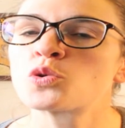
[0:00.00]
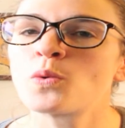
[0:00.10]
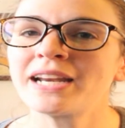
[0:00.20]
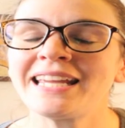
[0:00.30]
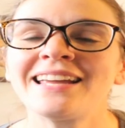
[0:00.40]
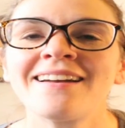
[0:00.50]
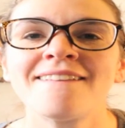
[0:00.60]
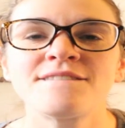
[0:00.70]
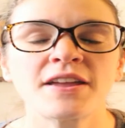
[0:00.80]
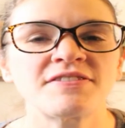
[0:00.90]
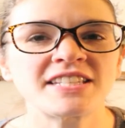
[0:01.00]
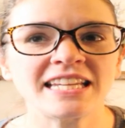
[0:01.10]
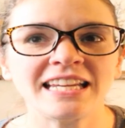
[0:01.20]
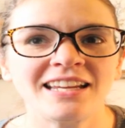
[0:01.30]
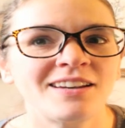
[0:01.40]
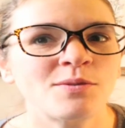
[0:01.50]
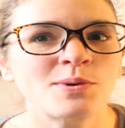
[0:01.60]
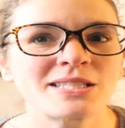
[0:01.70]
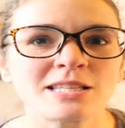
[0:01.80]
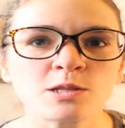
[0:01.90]
2015
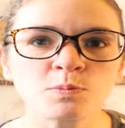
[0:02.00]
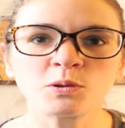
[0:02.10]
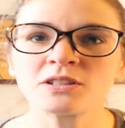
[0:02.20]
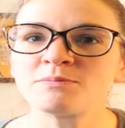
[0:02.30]
was A Spool